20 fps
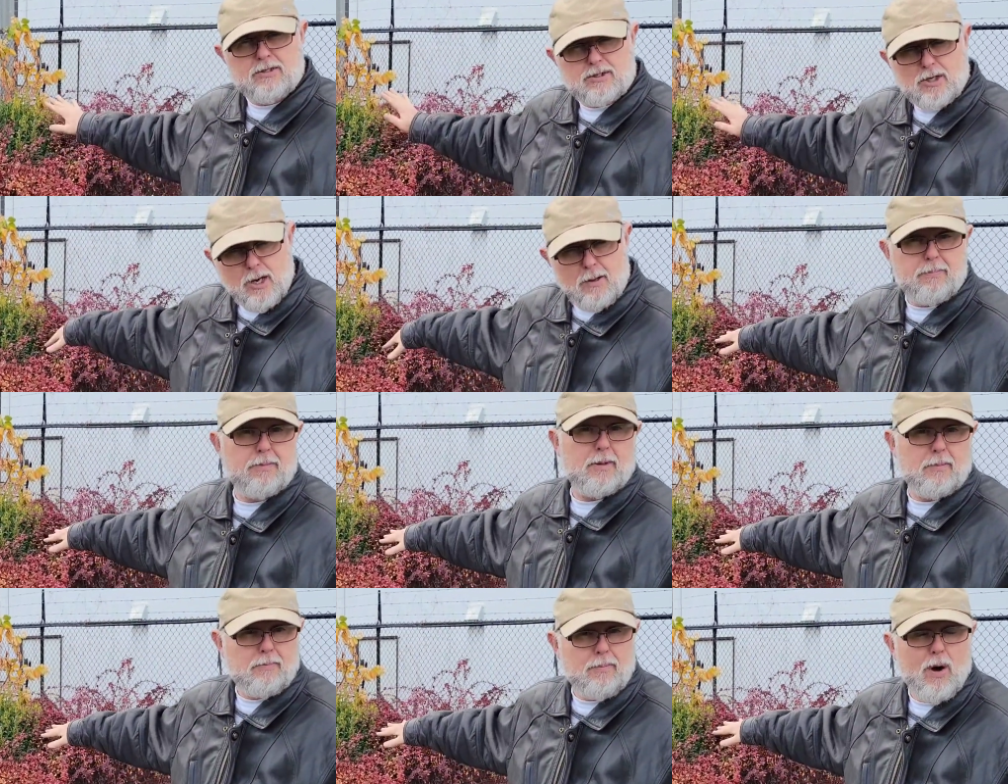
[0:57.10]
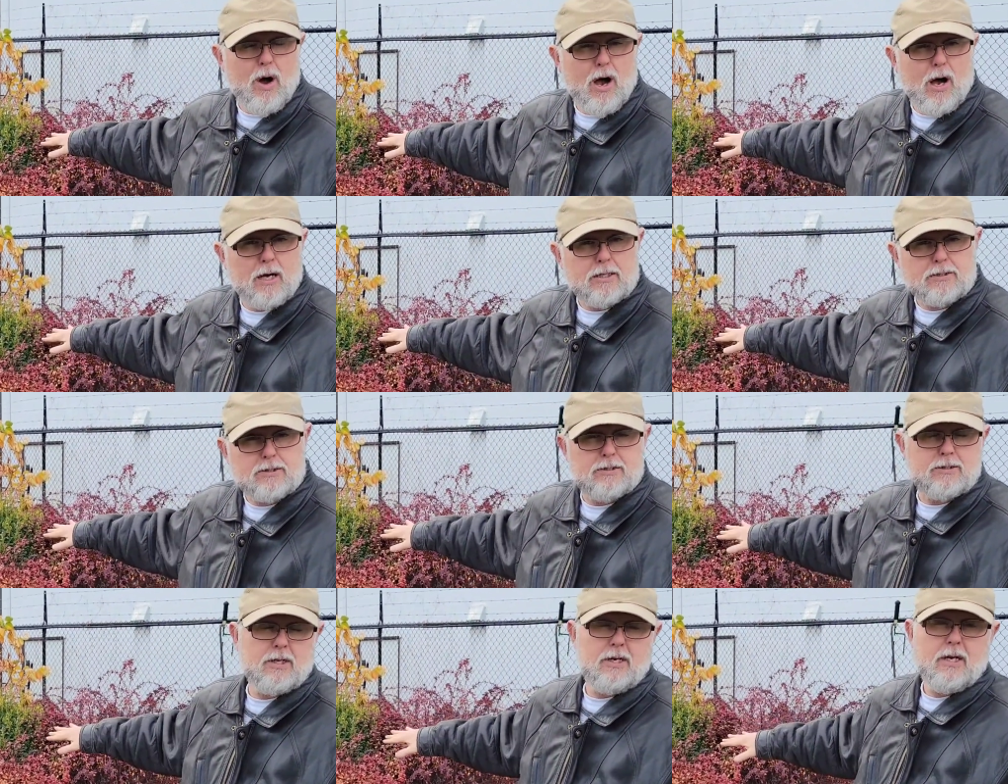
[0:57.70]
top of the
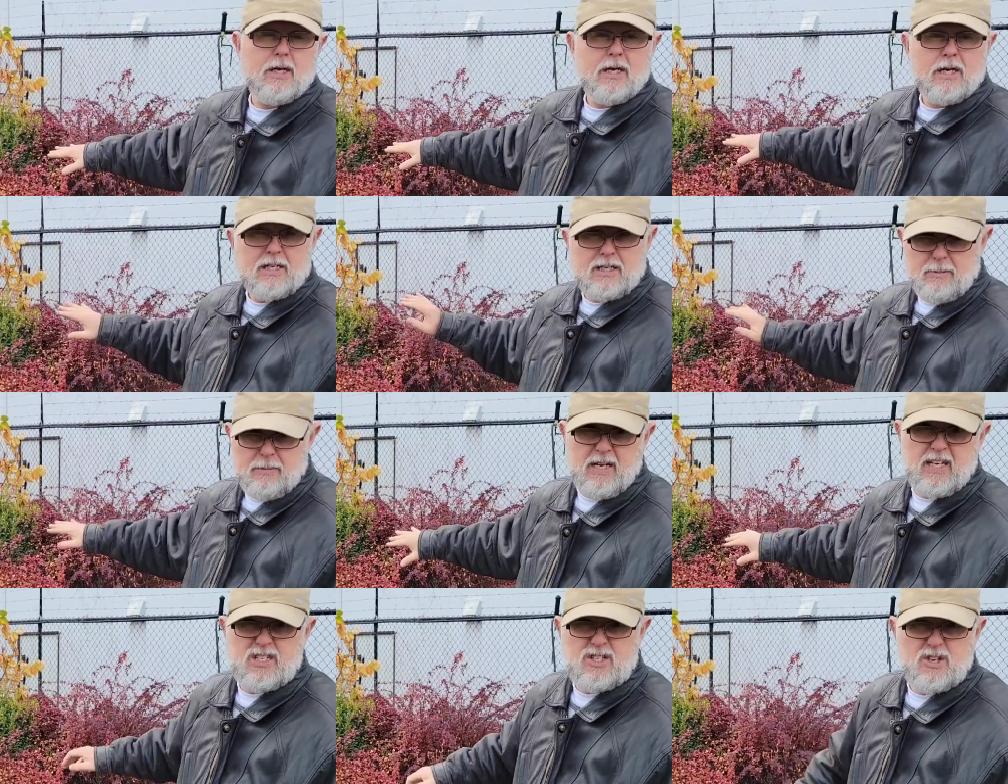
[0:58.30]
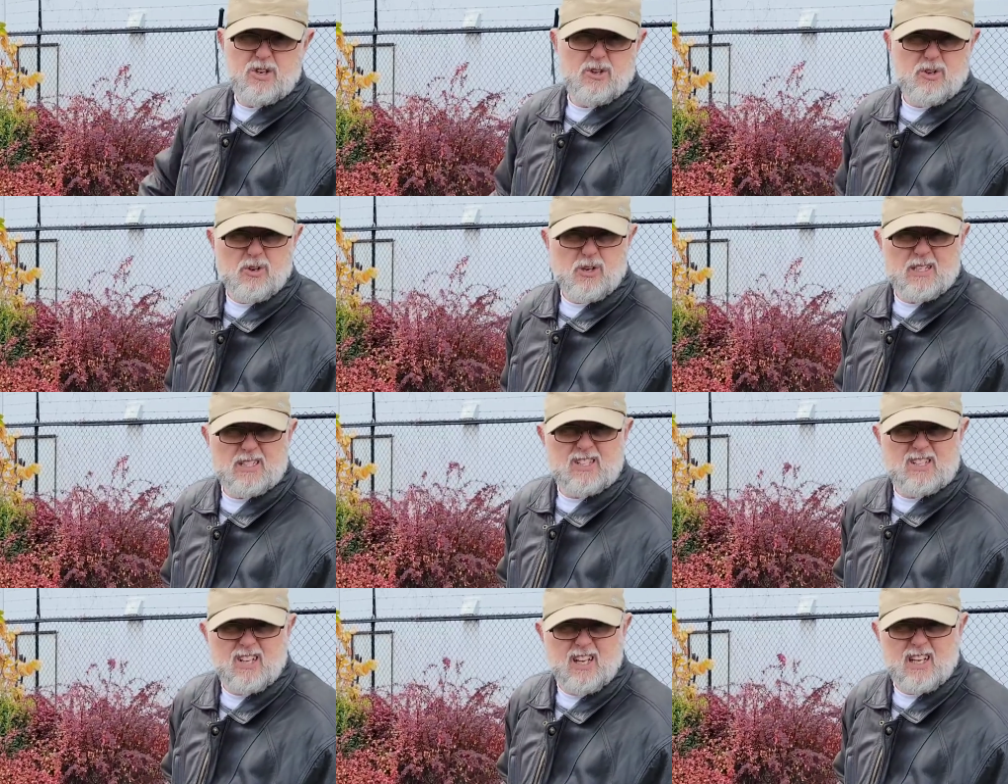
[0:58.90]
pots, to make sure they're
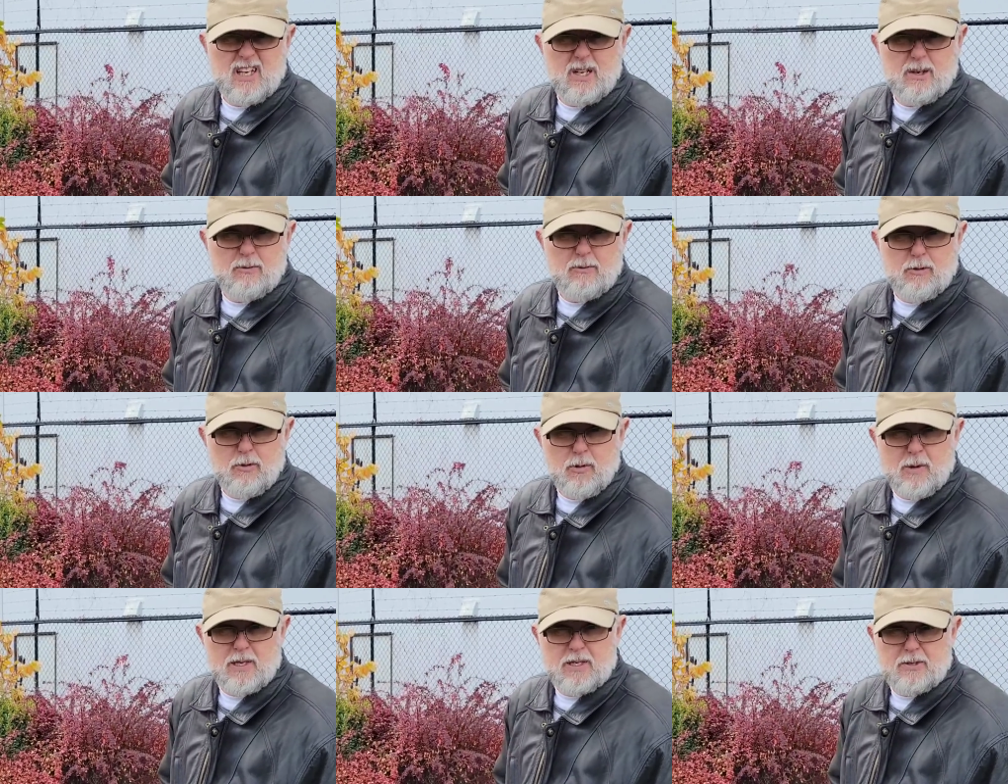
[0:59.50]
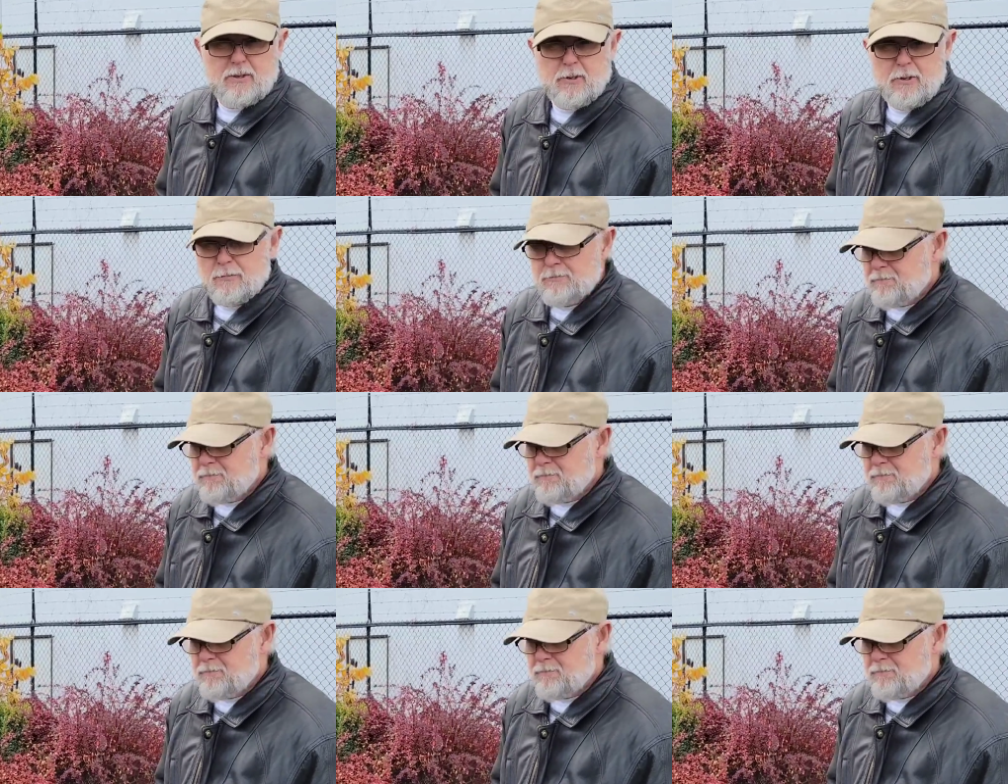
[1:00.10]
insulated for winter.